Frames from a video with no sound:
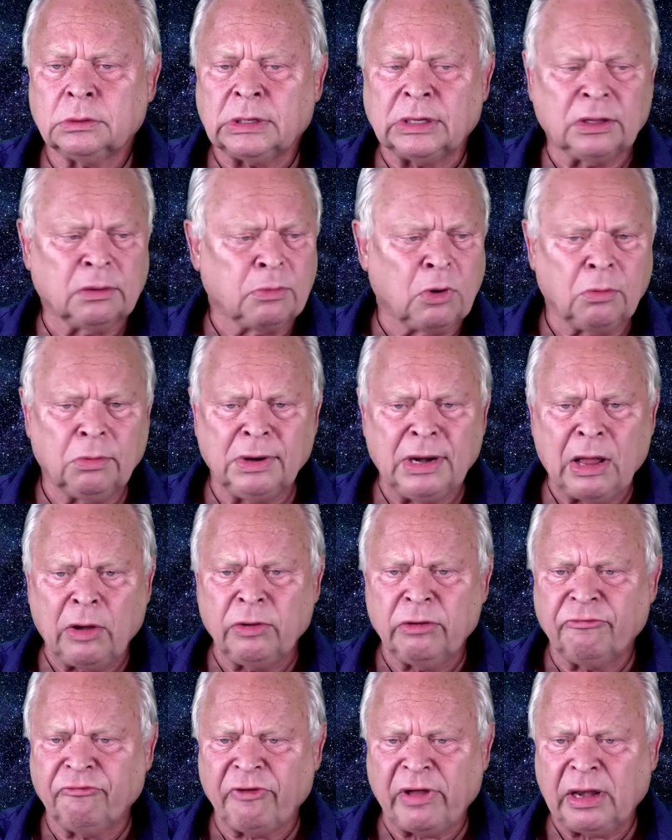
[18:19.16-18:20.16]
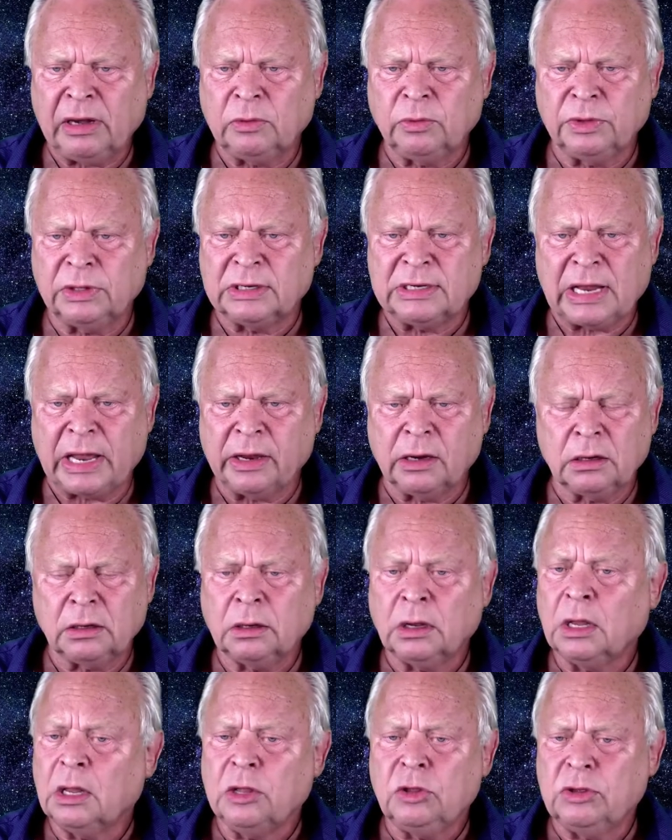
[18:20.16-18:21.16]
At the moment now you're fighting with the
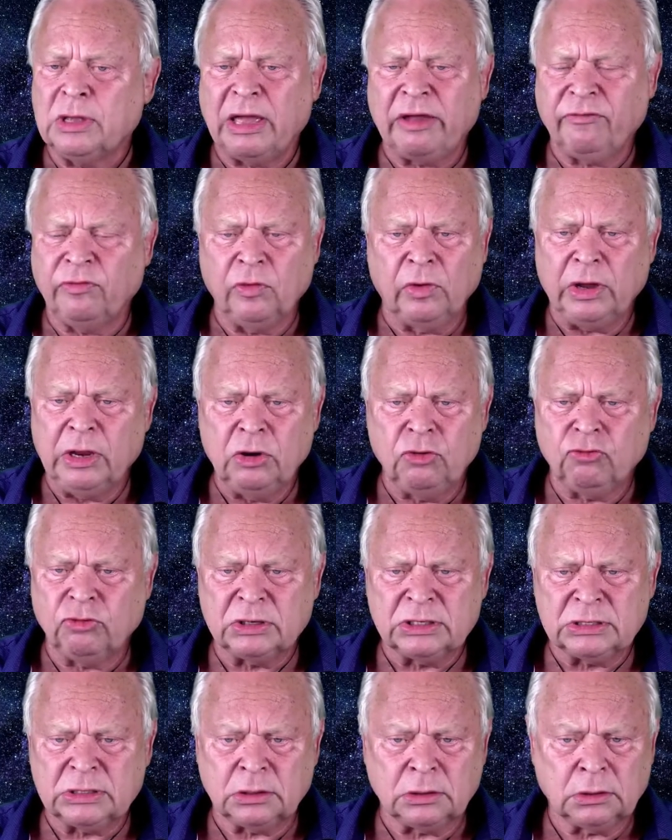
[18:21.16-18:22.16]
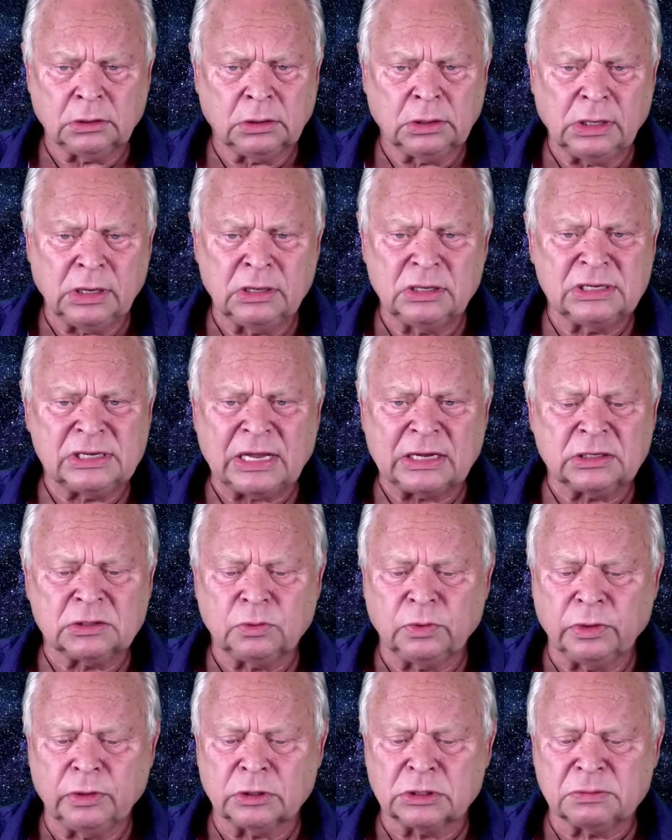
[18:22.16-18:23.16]
tiger, you have no interest in
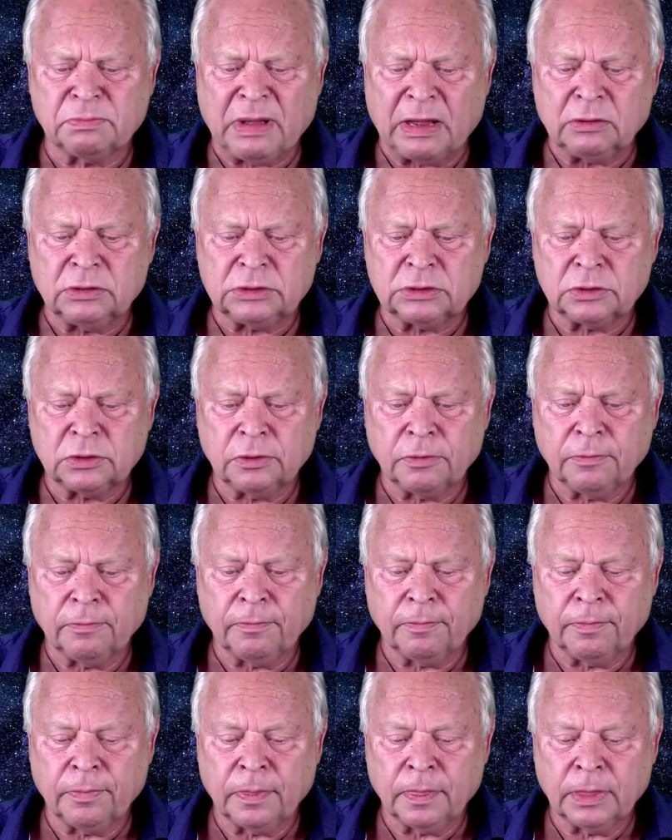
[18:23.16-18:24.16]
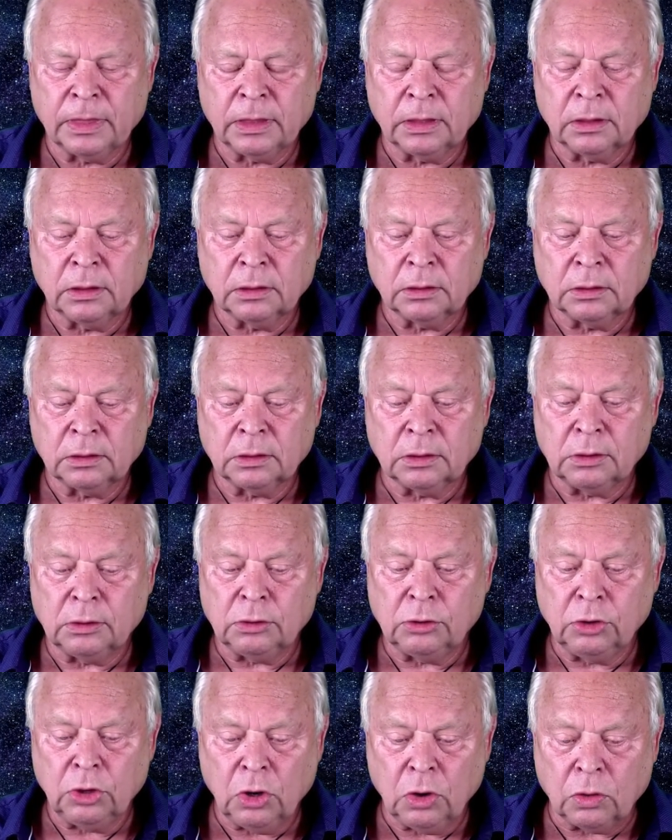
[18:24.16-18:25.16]
sex with your spouse?
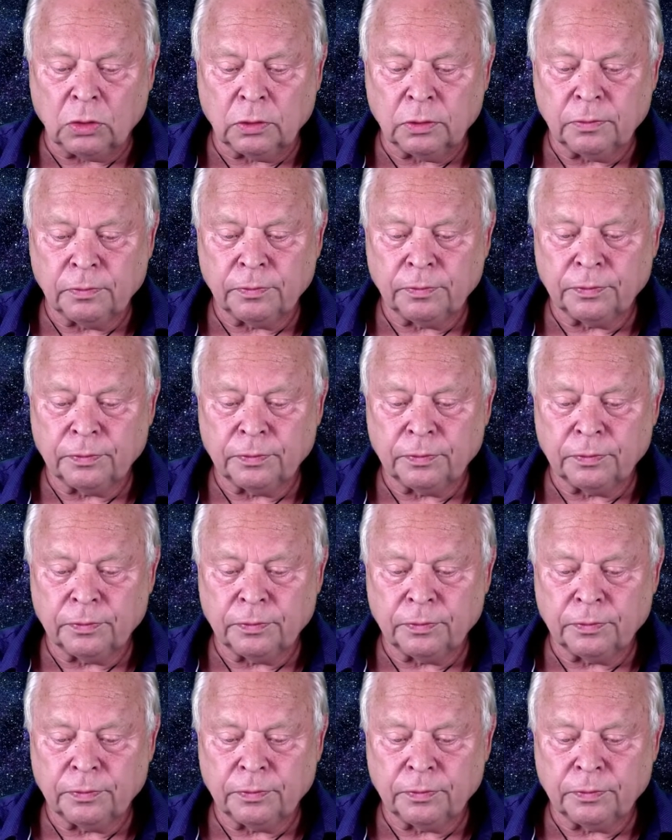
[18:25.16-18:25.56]
No,